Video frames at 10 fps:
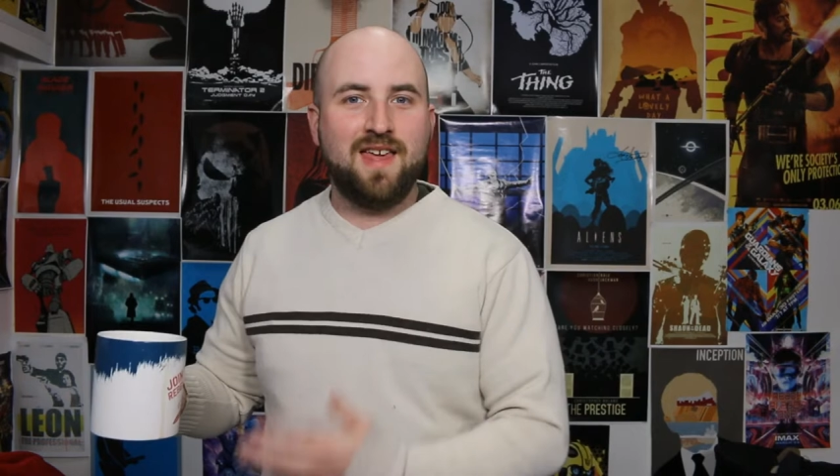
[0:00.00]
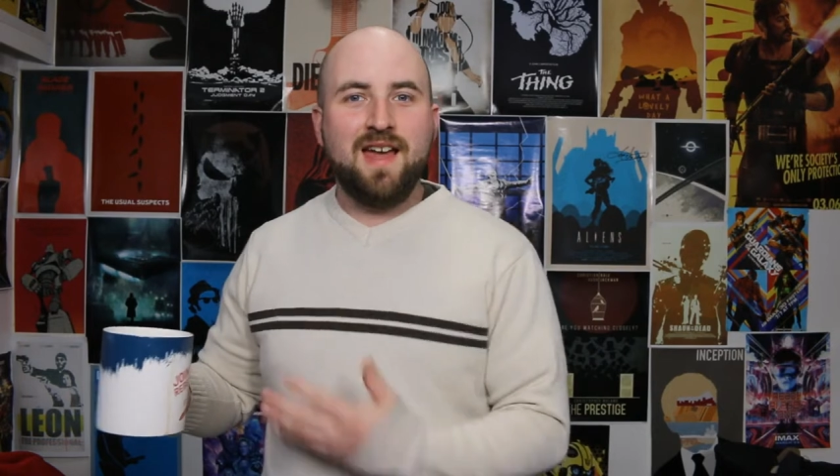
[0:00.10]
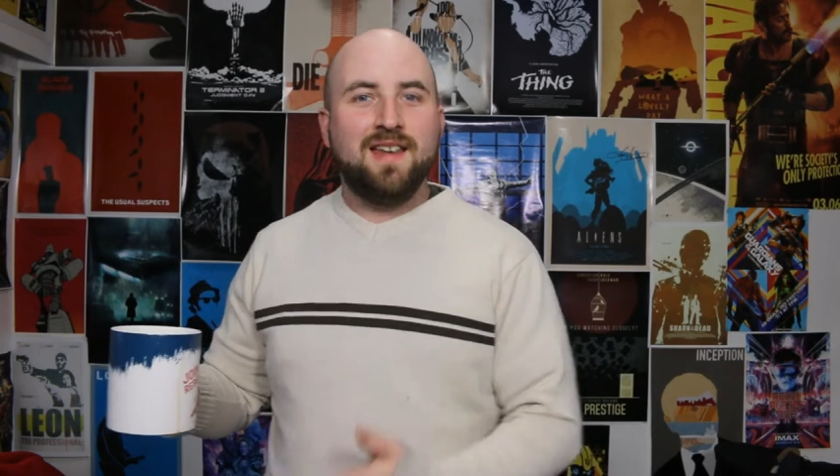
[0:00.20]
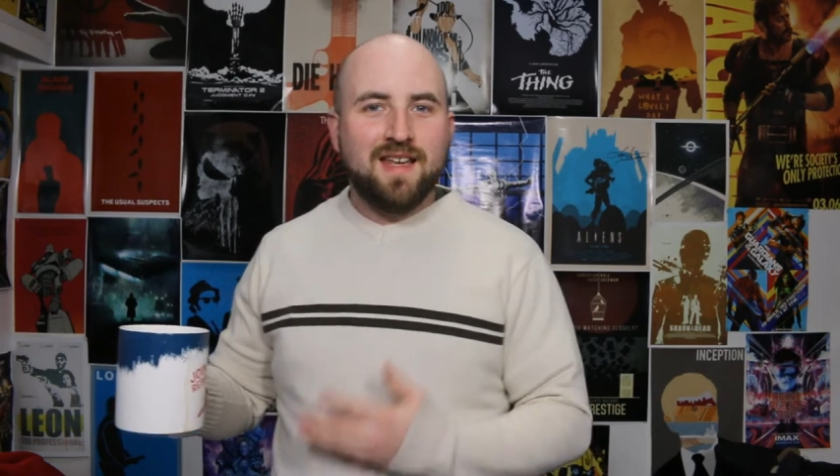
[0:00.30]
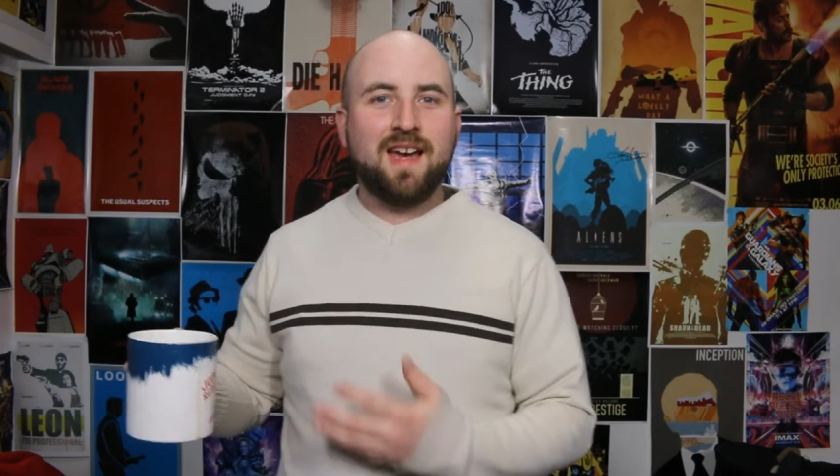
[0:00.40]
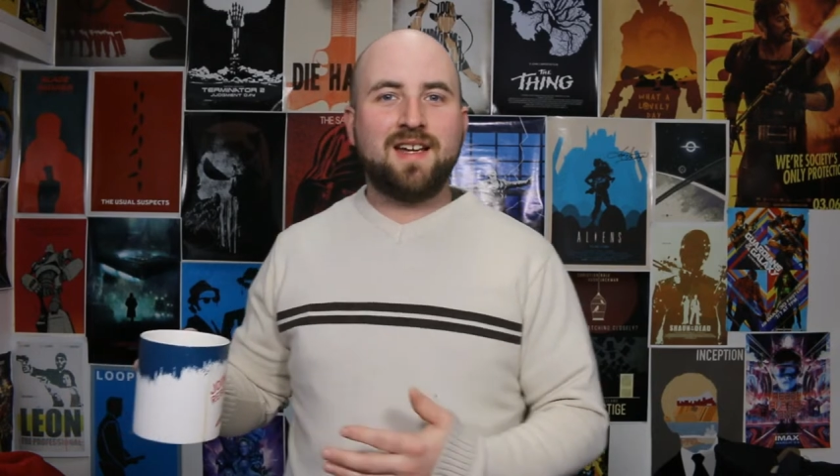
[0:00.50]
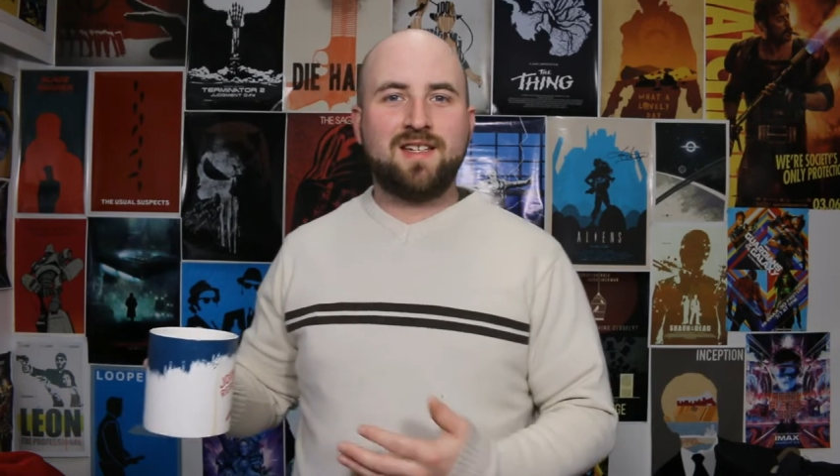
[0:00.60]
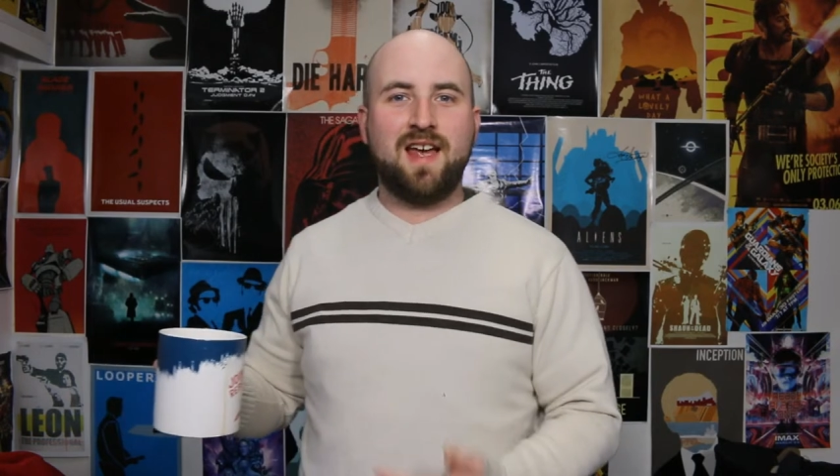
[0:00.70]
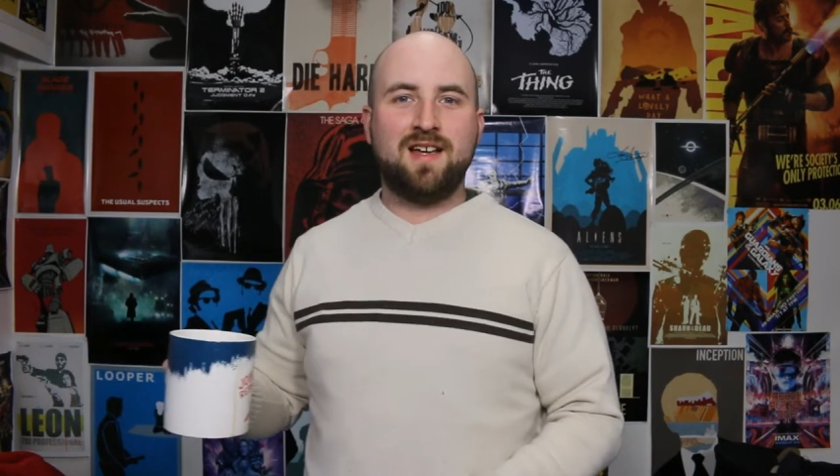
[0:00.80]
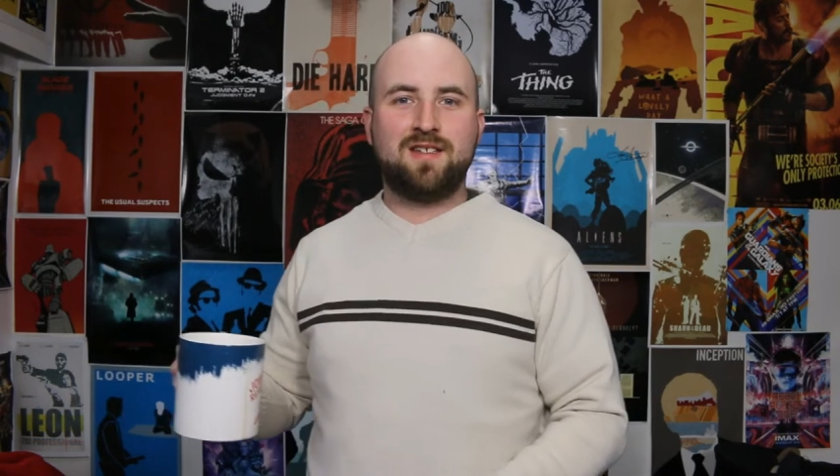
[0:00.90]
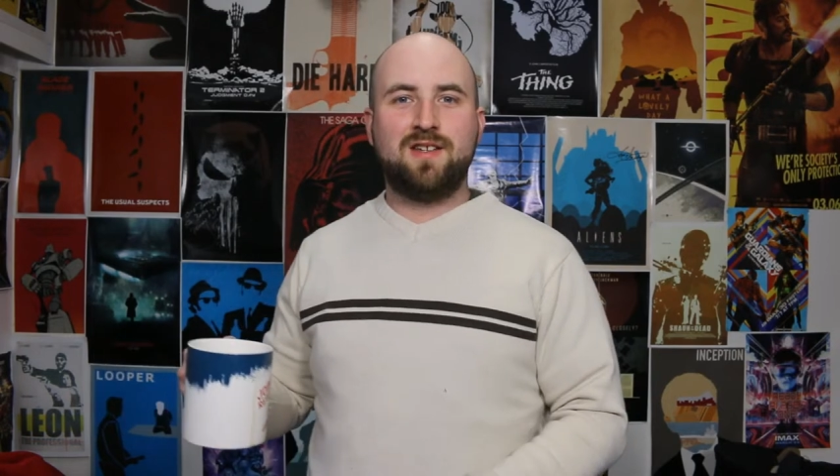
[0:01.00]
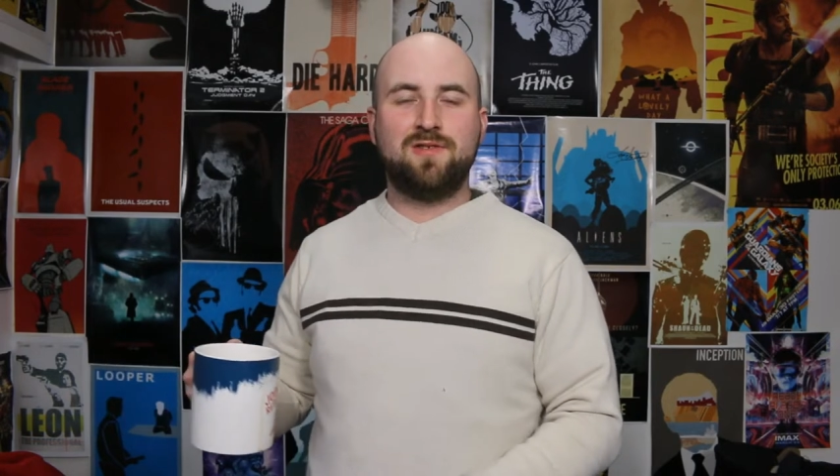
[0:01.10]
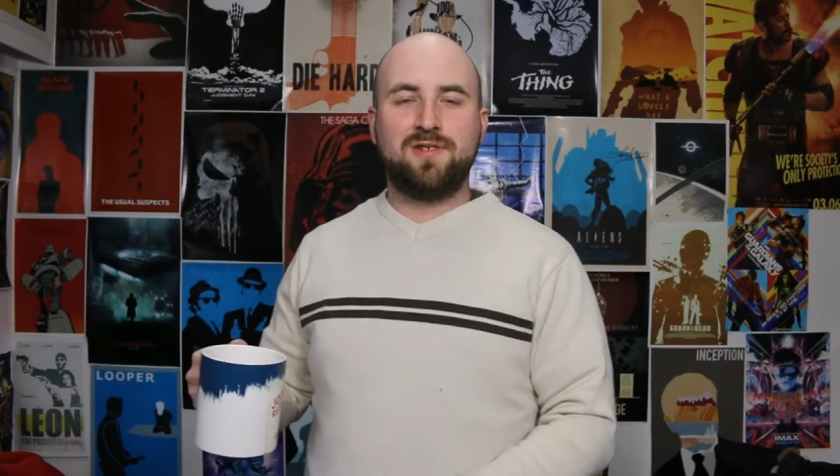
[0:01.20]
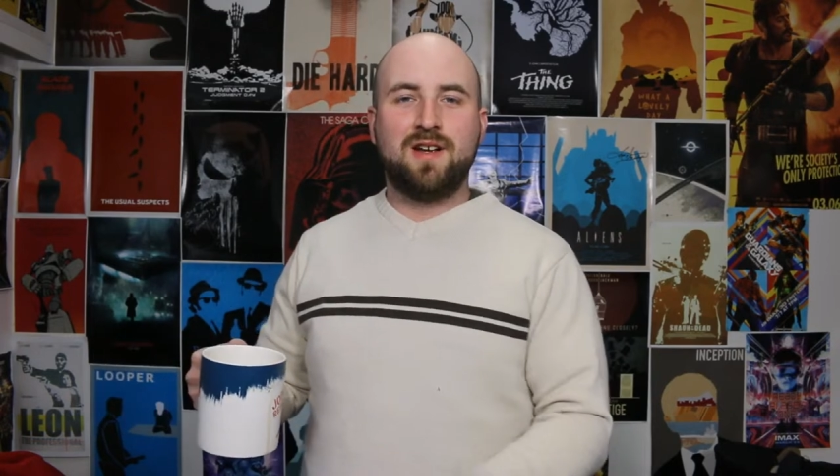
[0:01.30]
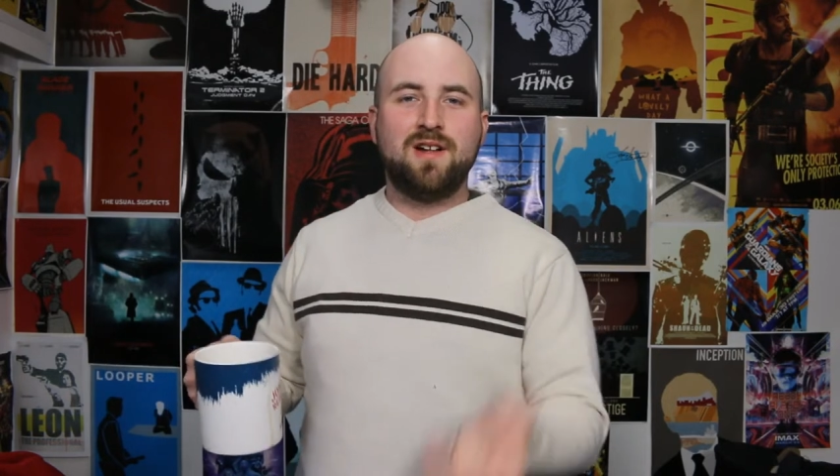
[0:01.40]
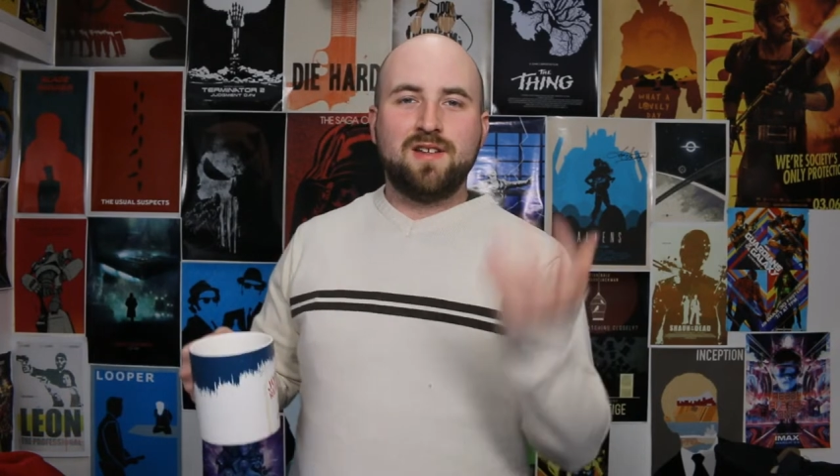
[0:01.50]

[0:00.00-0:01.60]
The ending actually has those